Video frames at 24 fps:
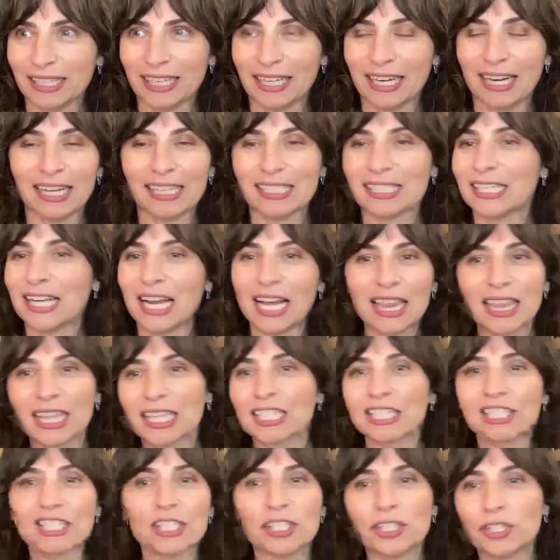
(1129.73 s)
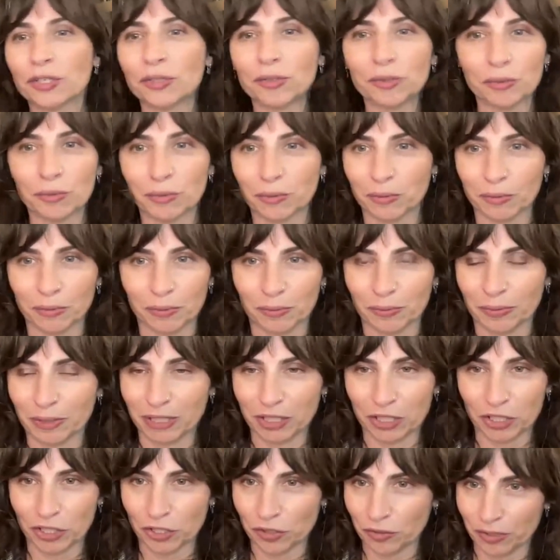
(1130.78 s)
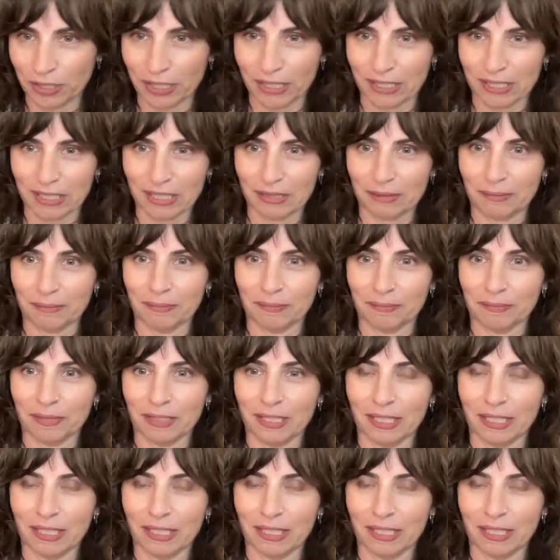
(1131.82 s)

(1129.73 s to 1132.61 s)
has nothing to do with Judaism,